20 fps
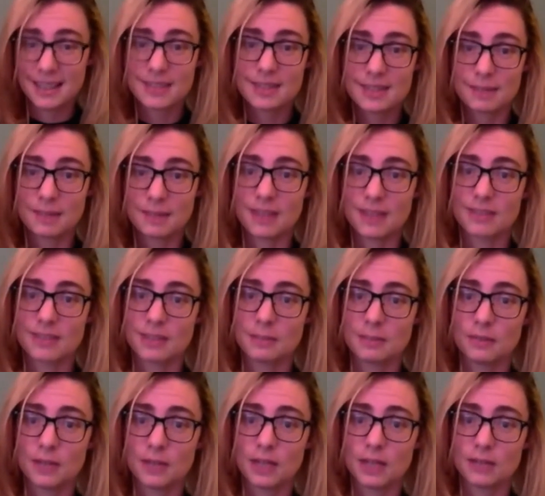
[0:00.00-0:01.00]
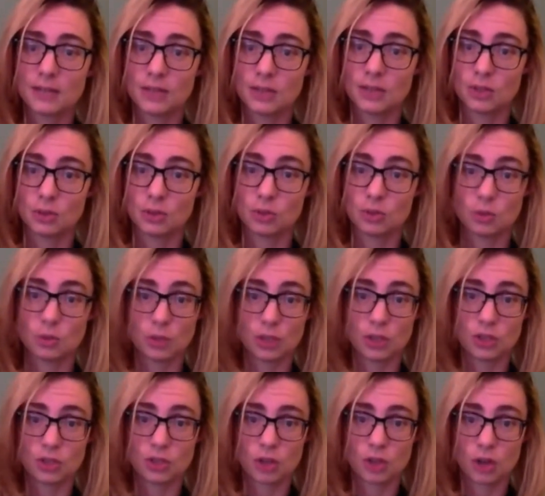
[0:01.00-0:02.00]
is something some of our gifted students really
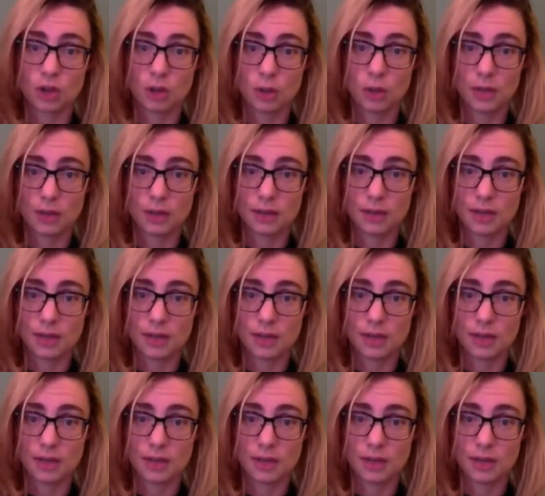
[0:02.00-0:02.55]
struggle with.